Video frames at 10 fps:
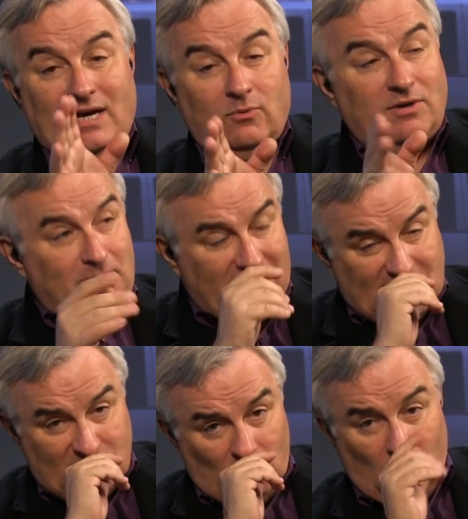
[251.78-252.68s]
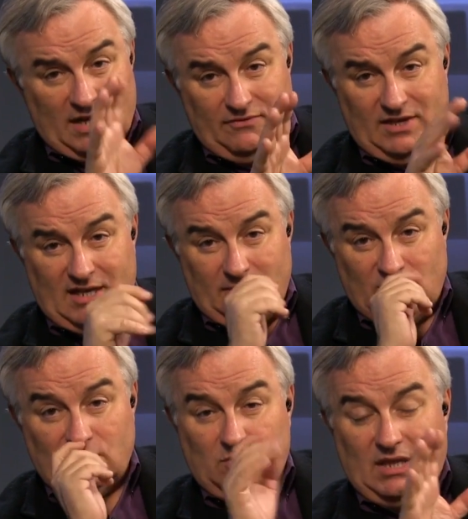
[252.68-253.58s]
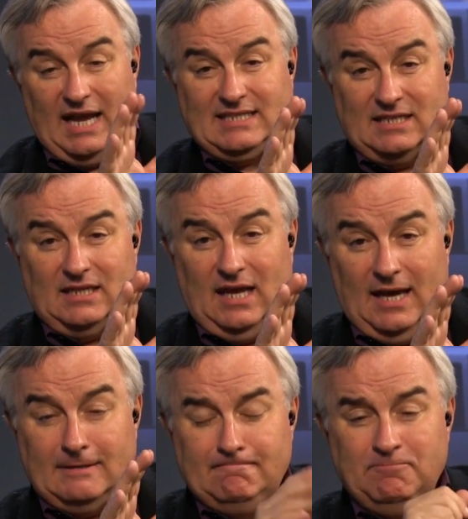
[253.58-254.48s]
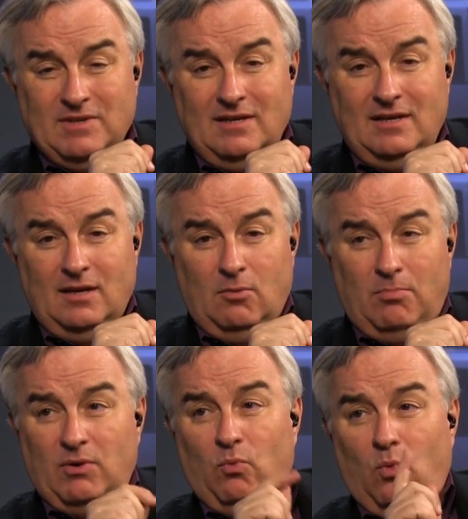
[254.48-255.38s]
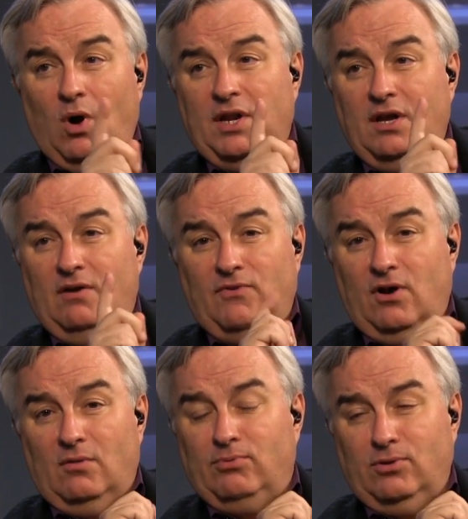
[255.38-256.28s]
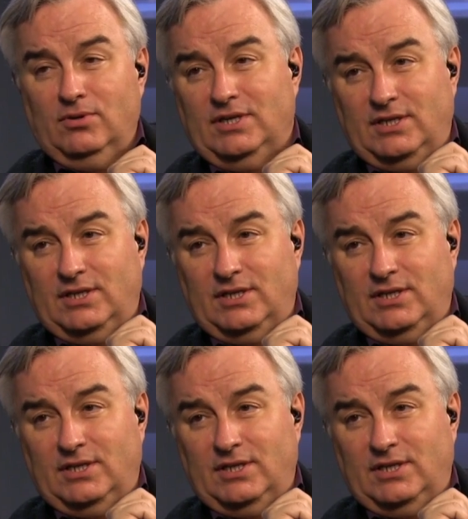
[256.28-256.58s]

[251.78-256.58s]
Well, we picked one of the images. We liked it a lot. But one of our employees...